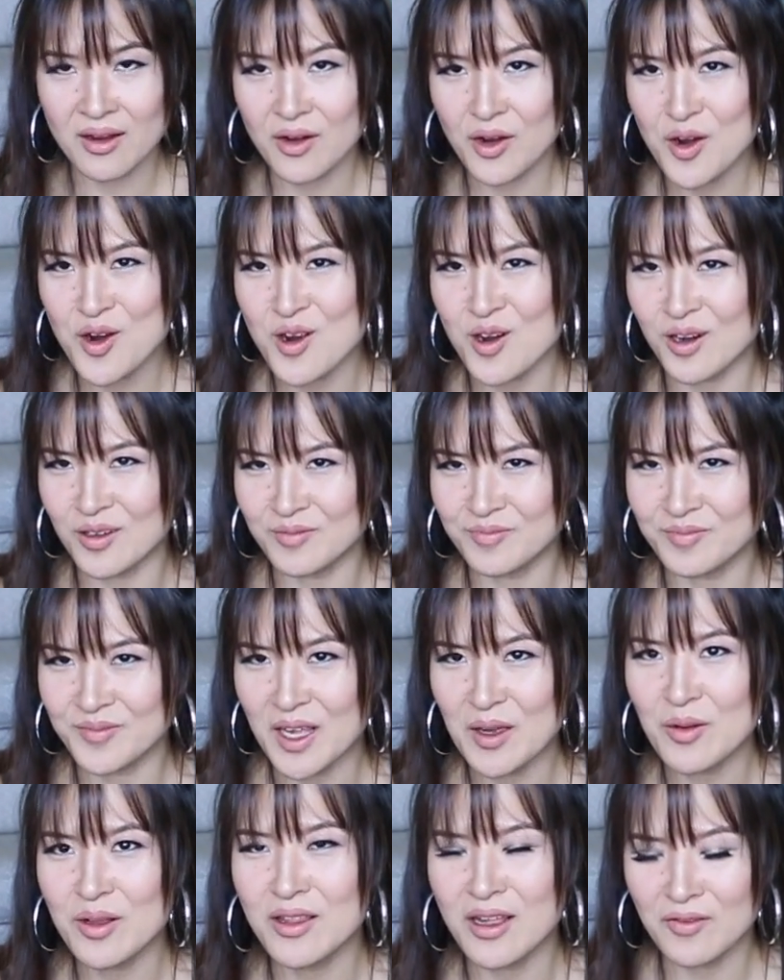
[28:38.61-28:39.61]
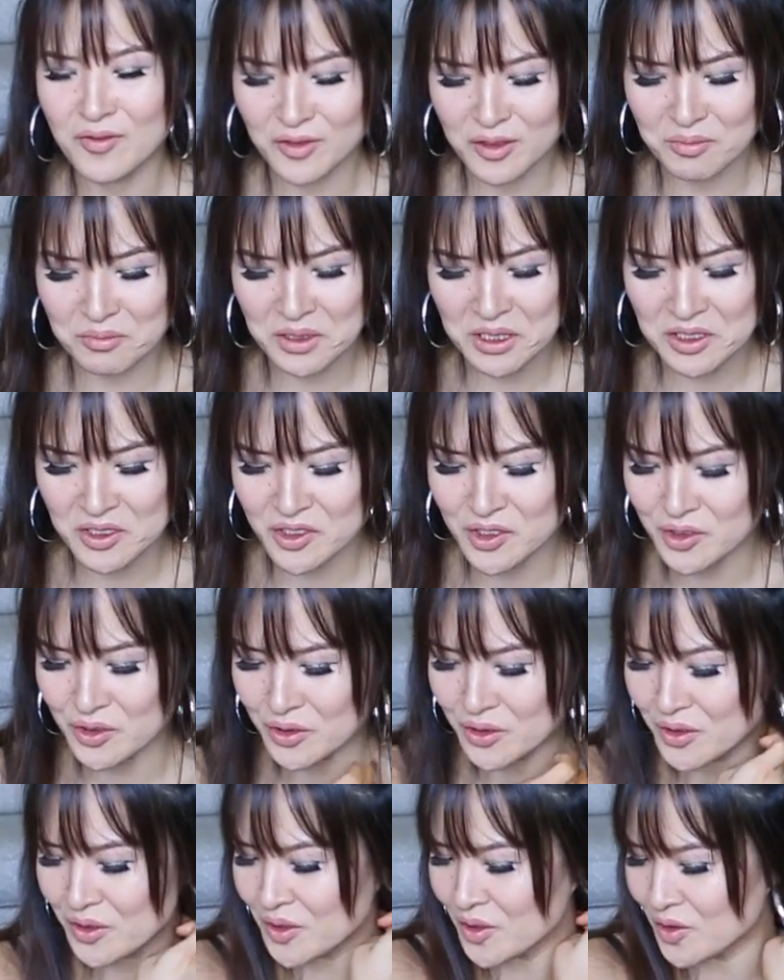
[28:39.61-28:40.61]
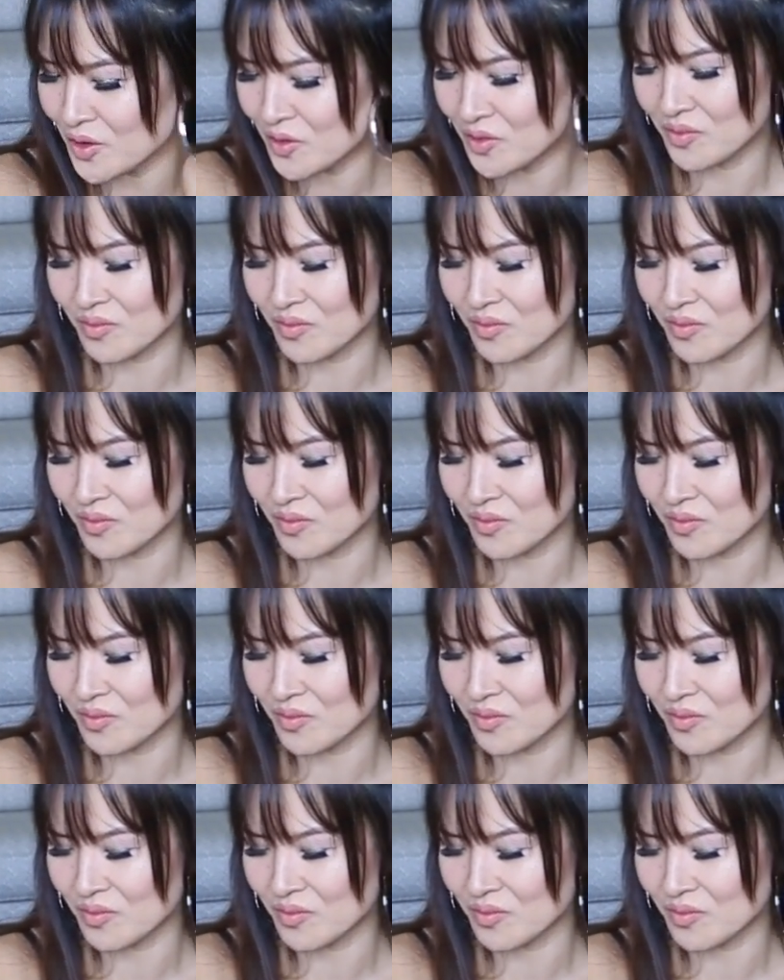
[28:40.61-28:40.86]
girl, I would love to meet you.